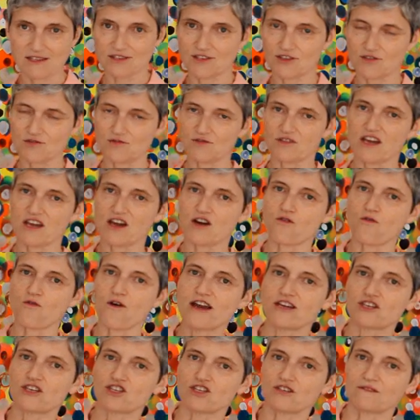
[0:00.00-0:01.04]
into the
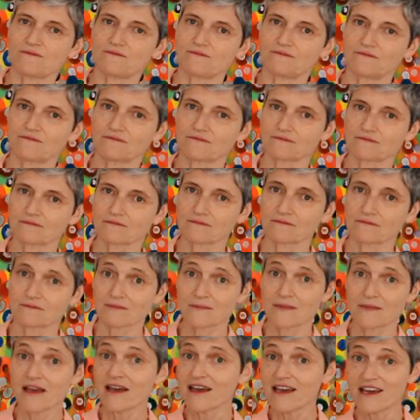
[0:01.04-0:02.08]
equation.
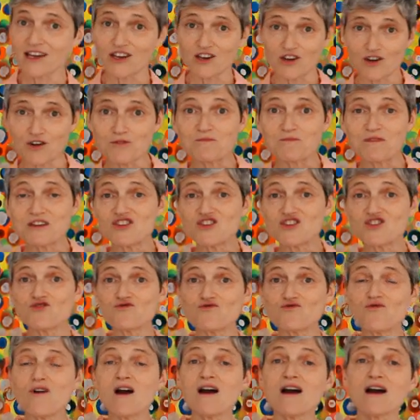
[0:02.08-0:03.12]
It could be
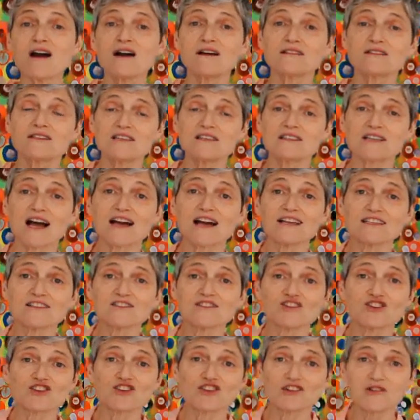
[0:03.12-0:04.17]
you deciding
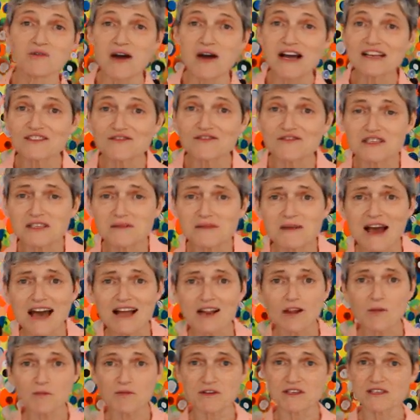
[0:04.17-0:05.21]
that you're going to ask for some
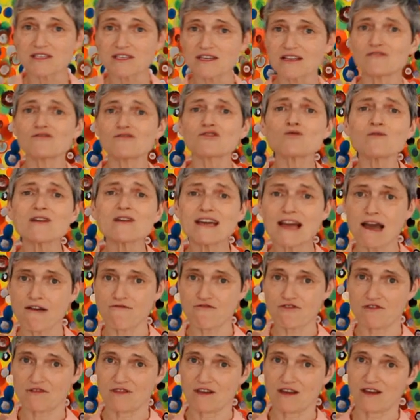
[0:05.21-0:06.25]
help instead of doing
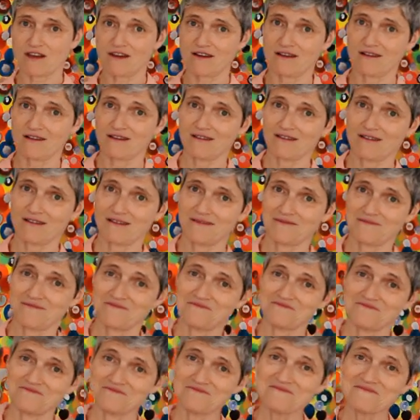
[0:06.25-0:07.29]
everything.
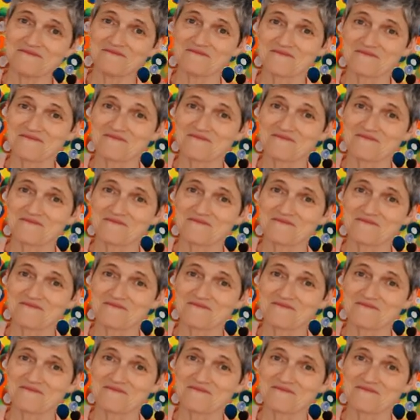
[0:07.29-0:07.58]
Hmm?